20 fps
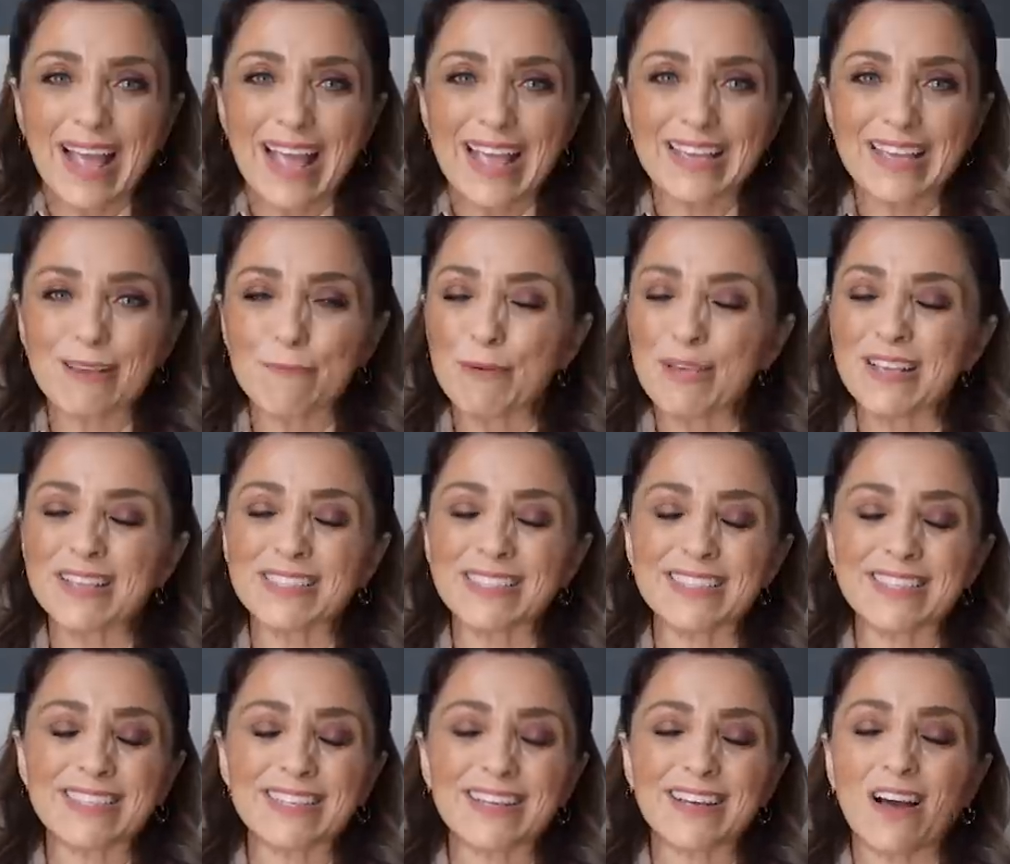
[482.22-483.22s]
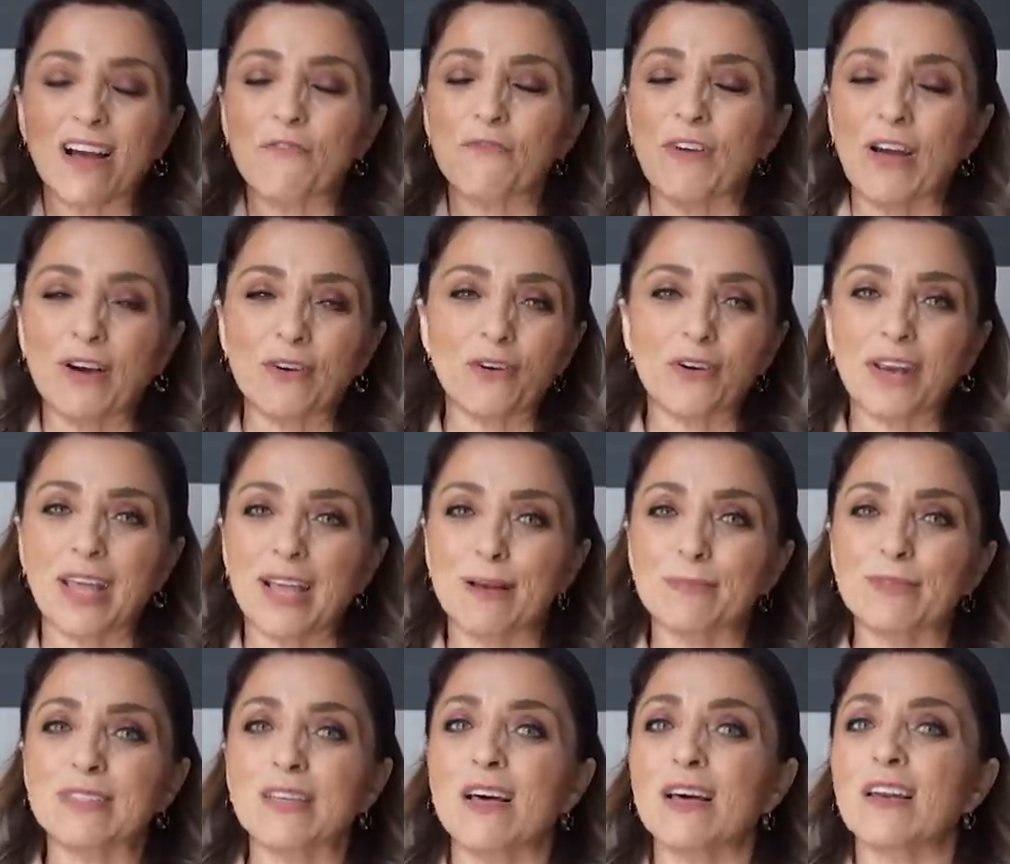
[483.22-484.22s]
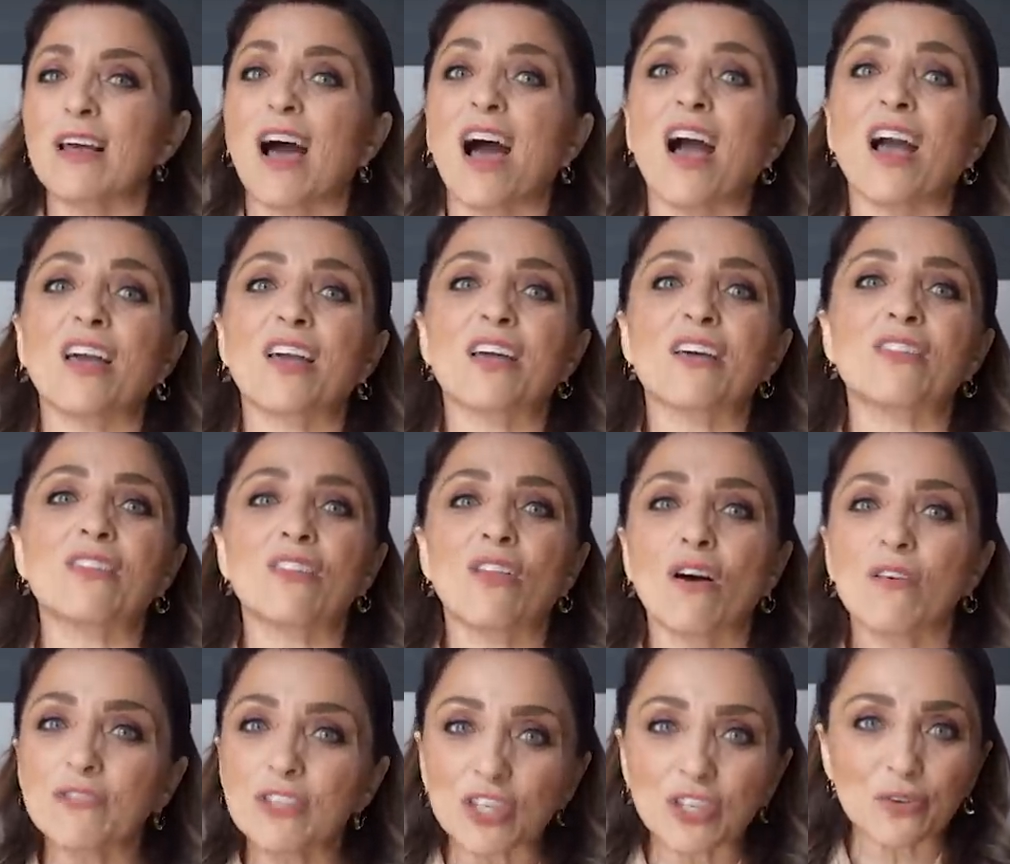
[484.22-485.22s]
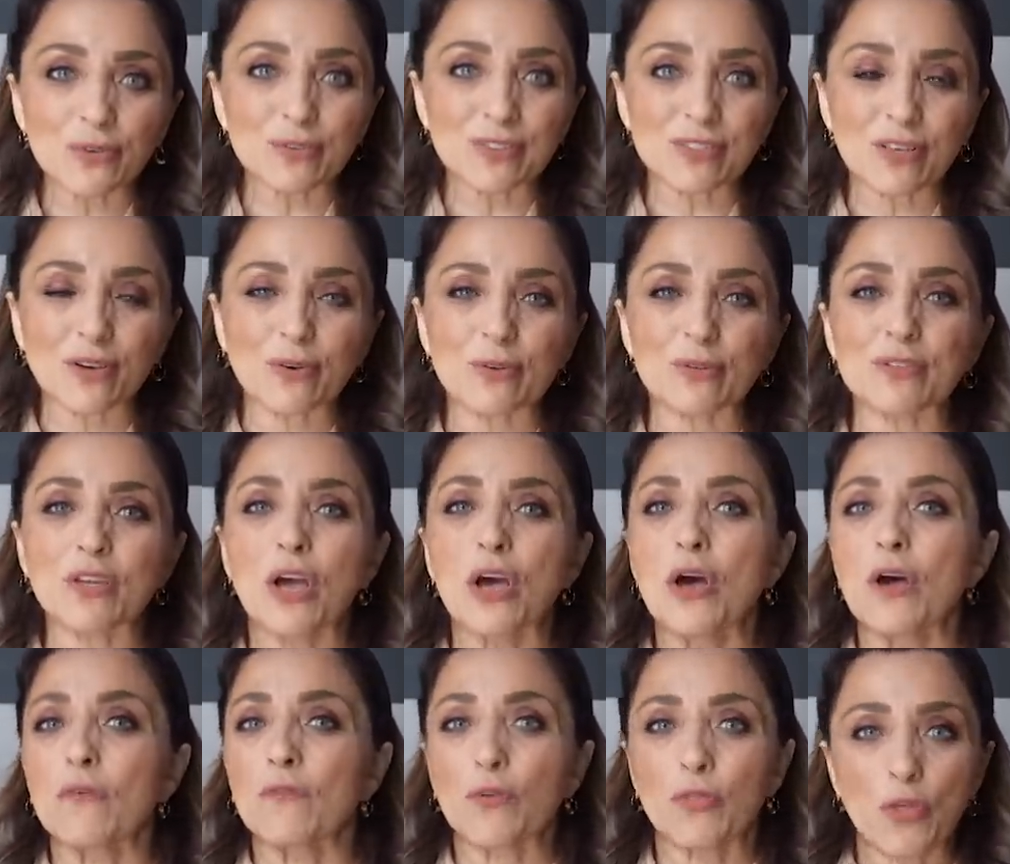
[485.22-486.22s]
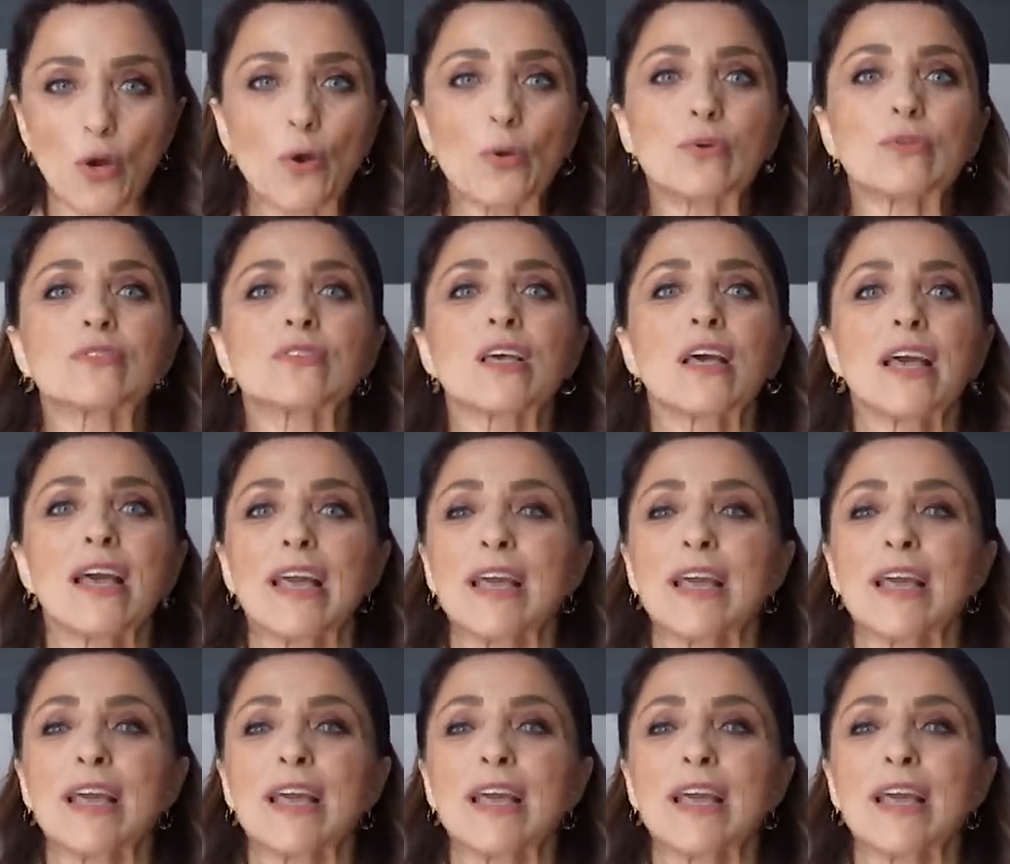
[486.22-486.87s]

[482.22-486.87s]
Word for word: hanging pieces that I found on Amazon. I love to use those for those